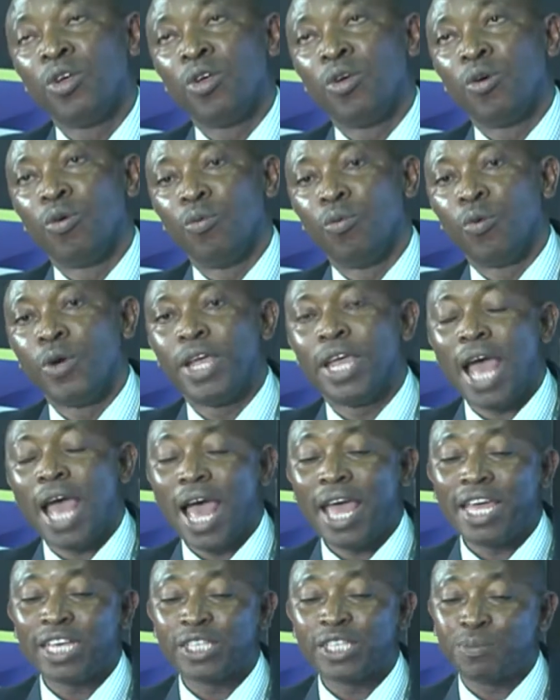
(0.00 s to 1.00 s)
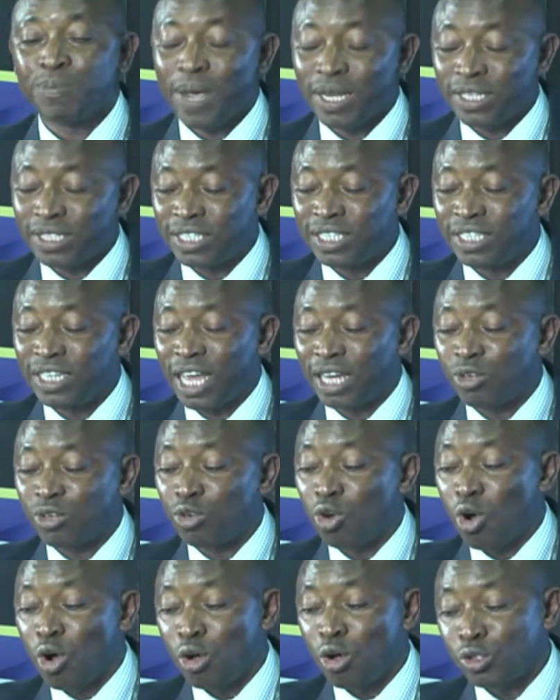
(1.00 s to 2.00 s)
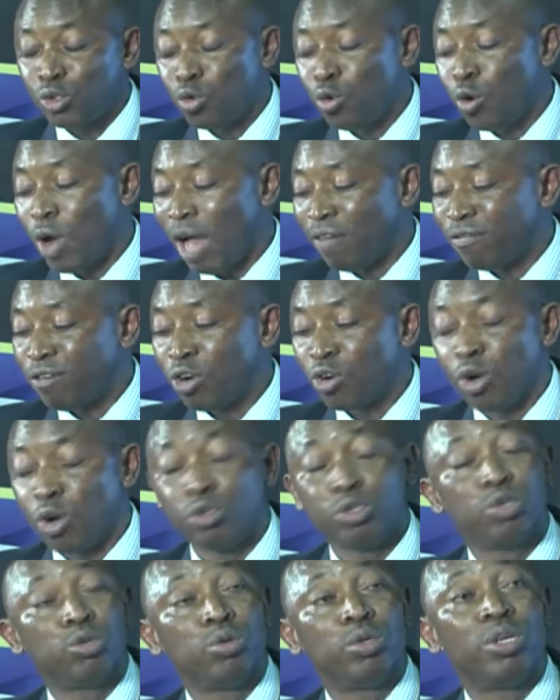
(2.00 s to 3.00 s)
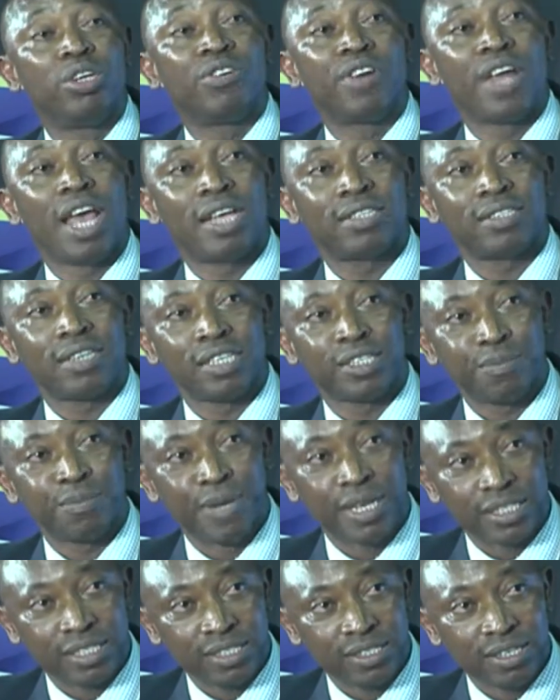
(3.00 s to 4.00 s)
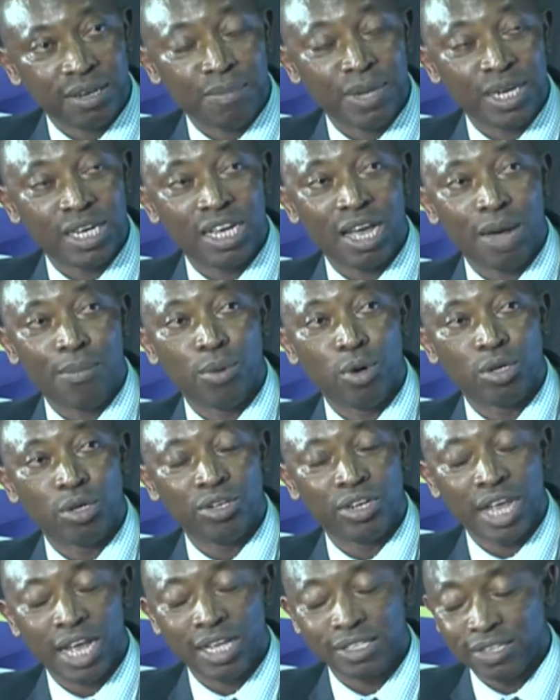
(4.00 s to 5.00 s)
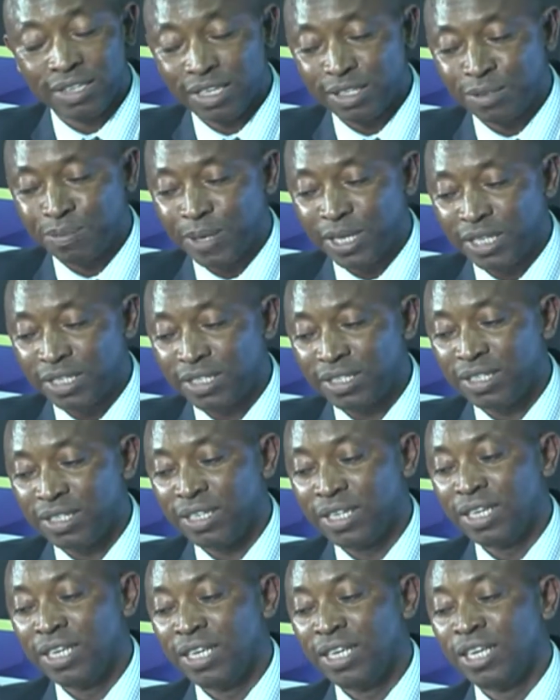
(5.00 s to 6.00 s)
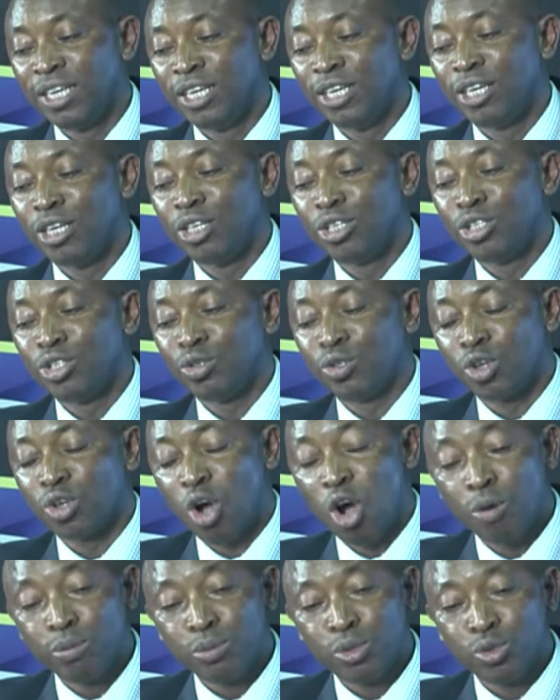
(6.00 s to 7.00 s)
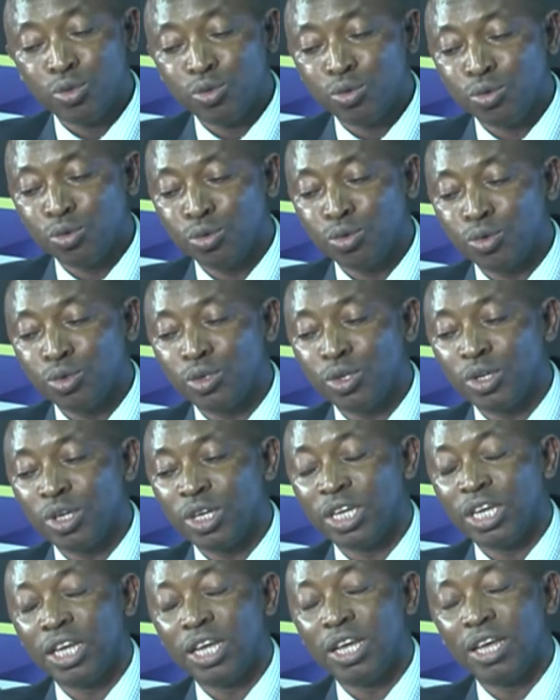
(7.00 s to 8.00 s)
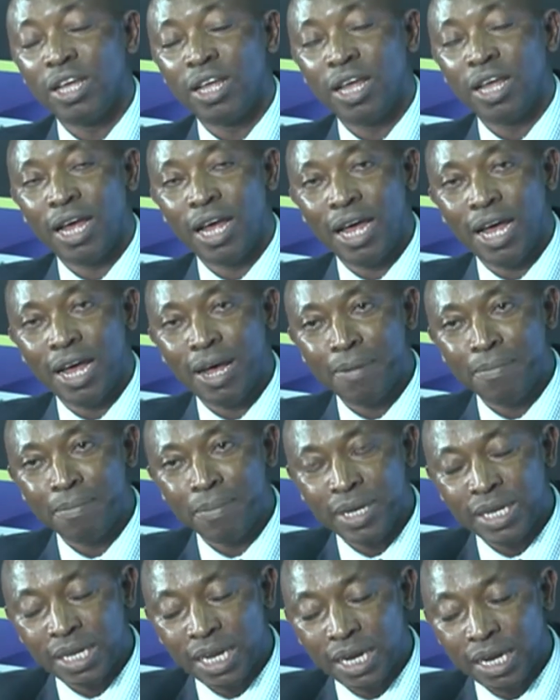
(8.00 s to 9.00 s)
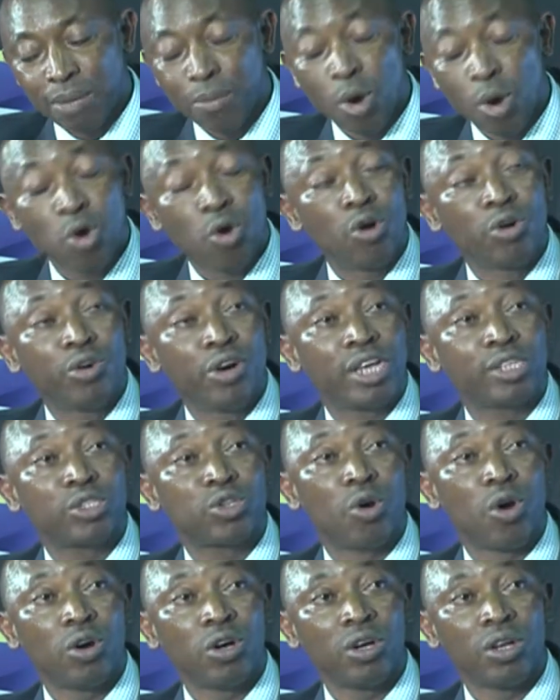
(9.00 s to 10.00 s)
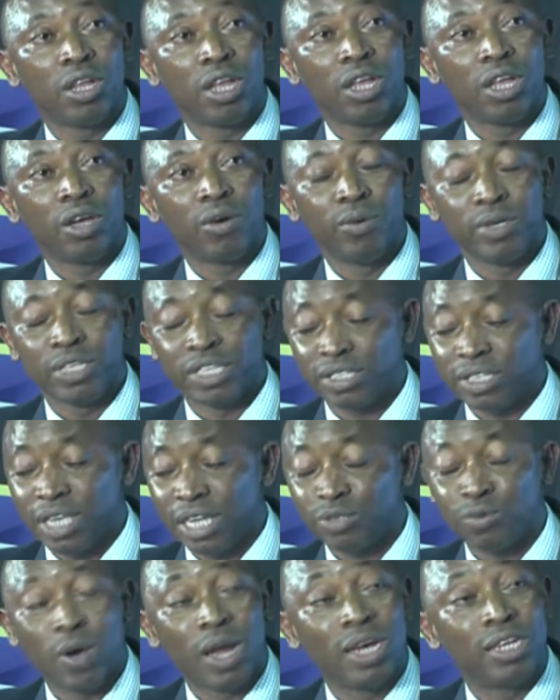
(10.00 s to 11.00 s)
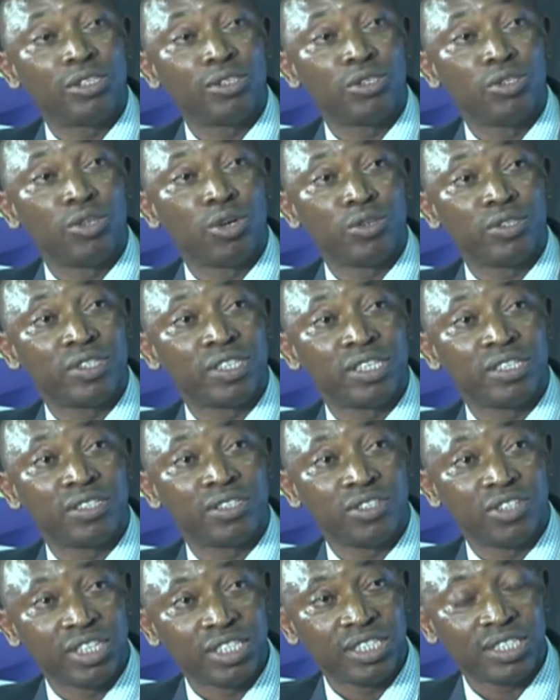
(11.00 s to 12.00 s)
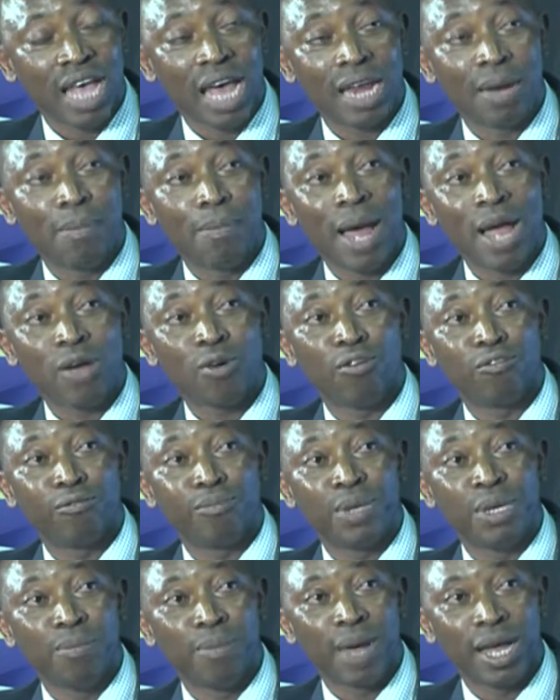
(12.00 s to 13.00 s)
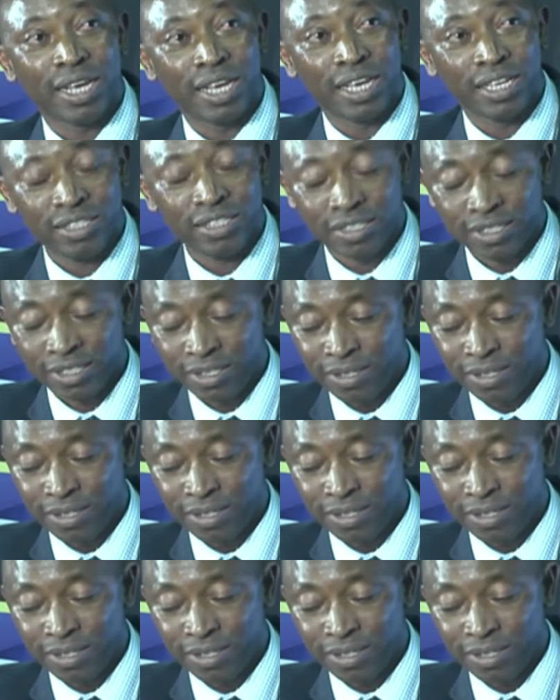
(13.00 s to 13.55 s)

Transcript: we are expecting that those who have not gone through the reassessment, the medical board reassessment, should come to the Labour Congress Hall, which is at Wallace Johnson Street at the back of Big Markets,